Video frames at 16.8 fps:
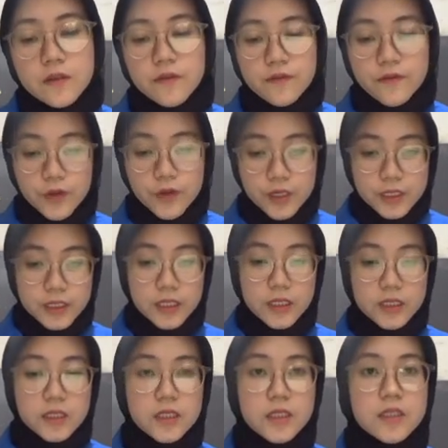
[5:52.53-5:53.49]
For the
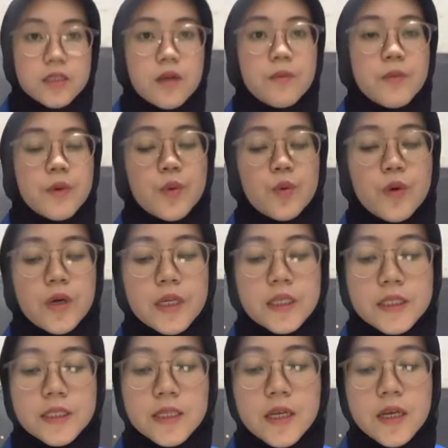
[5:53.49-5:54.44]
sentence number
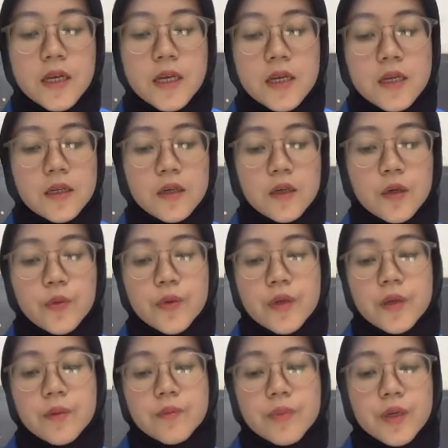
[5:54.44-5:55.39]
1, the
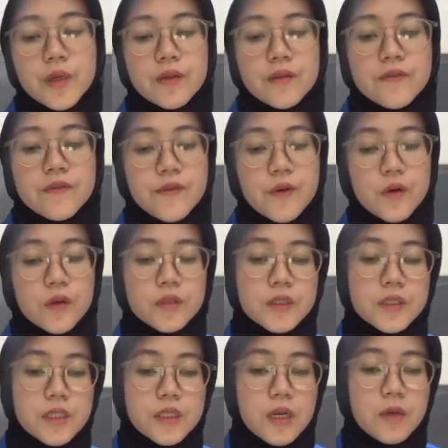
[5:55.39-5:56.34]
quick brown fox
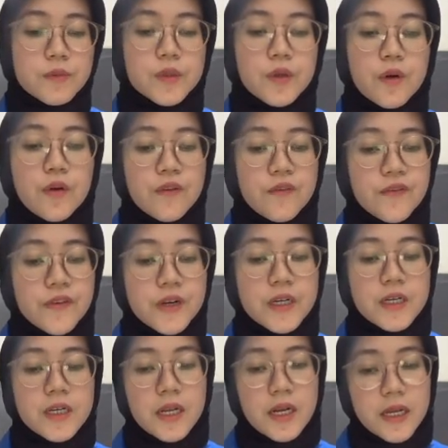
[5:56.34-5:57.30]
jumps
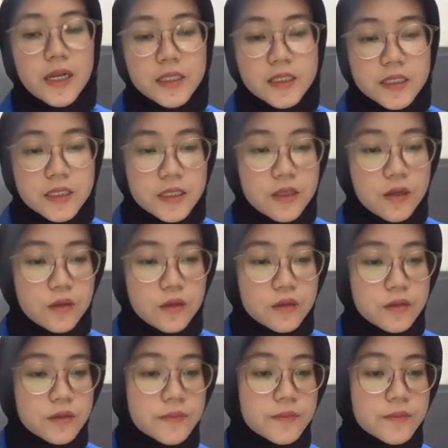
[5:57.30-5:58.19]
over the lazy dog.